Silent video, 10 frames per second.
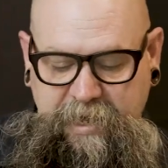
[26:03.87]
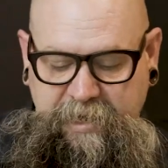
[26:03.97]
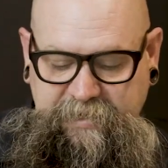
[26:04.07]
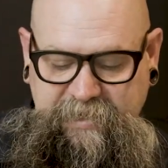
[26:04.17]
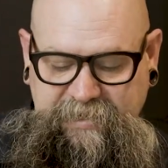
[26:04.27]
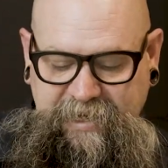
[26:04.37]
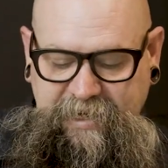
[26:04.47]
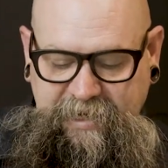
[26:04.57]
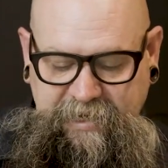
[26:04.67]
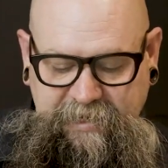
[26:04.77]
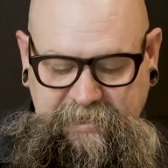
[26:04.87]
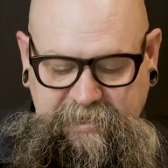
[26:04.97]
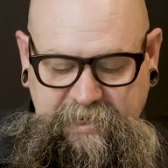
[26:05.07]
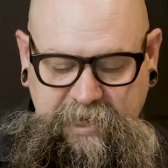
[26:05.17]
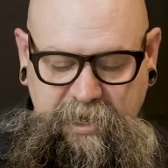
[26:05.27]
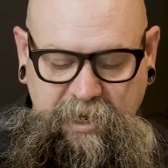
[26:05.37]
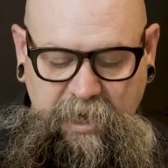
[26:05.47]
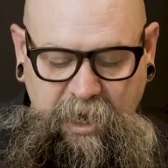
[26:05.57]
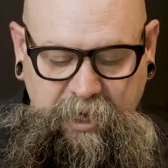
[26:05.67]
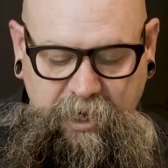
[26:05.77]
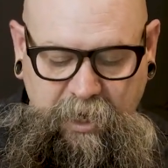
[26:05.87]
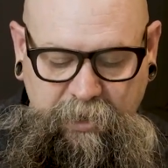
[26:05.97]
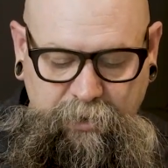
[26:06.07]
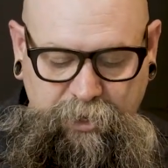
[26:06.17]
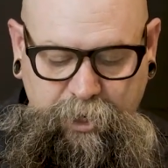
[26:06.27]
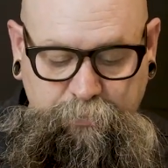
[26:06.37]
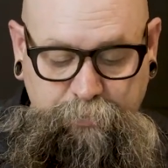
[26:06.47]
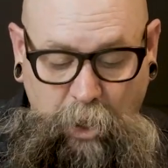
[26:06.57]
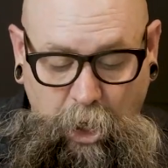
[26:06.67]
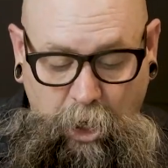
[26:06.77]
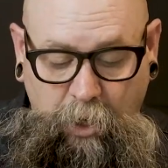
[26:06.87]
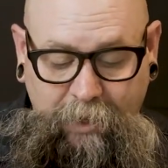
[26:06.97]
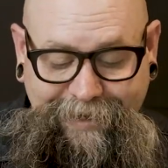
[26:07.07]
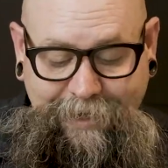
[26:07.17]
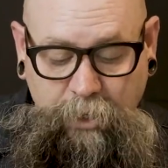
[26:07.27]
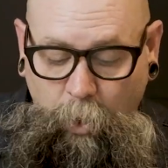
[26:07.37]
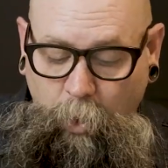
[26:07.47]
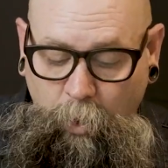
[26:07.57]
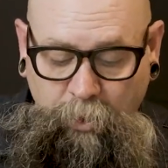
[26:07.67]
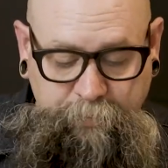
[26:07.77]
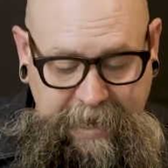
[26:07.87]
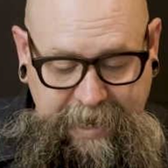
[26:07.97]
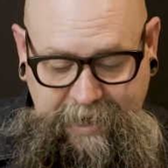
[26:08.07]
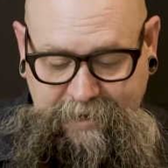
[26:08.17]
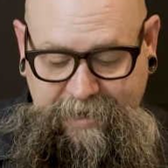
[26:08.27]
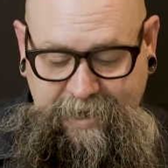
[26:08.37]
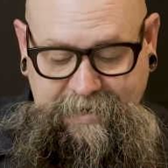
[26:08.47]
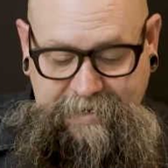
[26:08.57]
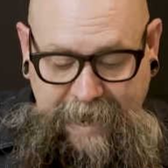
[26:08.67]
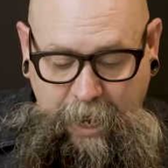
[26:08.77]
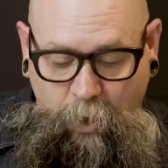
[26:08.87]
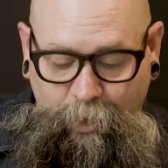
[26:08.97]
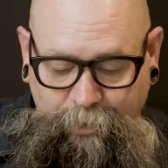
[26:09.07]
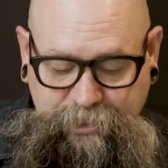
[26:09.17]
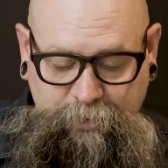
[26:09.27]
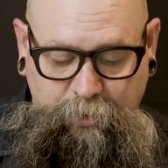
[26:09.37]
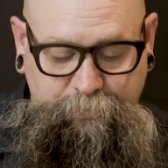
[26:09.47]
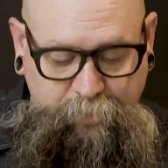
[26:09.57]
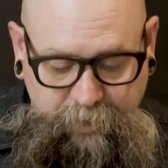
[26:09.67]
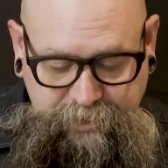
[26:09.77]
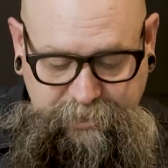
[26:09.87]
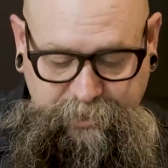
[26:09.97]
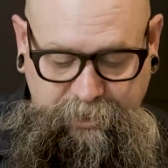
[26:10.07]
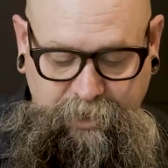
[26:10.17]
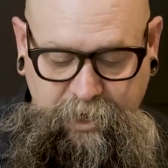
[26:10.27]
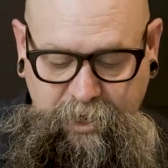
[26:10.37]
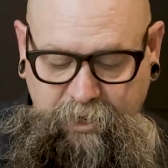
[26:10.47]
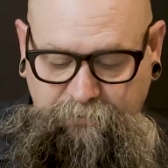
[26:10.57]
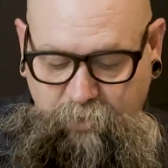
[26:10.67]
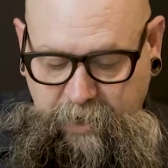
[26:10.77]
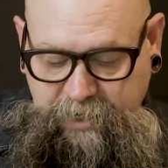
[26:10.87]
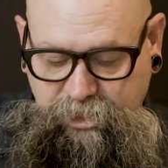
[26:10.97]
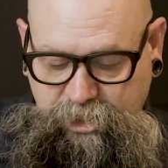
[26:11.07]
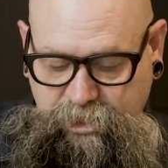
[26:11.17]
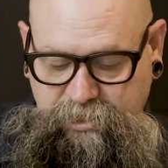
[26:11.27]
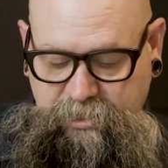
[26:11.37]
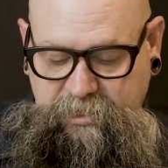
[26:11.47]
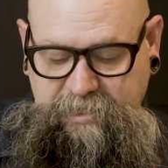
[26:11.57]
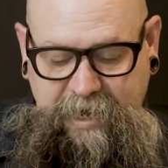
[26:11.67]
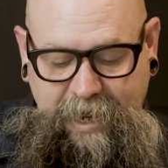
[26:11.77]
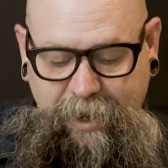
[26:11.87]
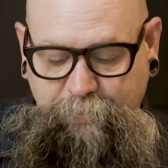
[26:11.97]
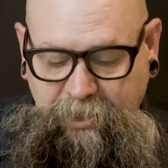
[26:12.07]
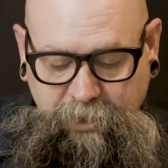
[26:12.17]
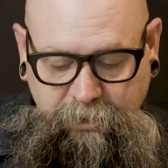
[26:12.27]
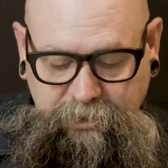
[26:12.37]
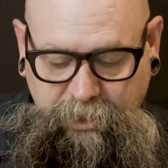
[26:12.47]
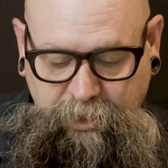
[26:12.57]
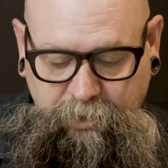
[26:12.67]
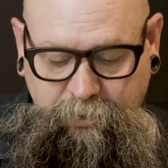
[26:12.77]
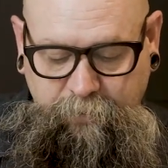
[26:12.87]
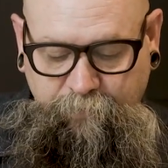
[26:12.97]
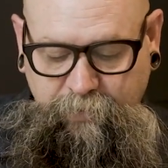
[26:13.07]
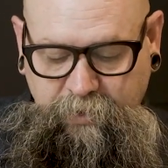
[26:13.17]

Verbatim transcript: He says, it is none other than Paul, an old man, and now also a prisoner of Christ Jesus, that I appeal to you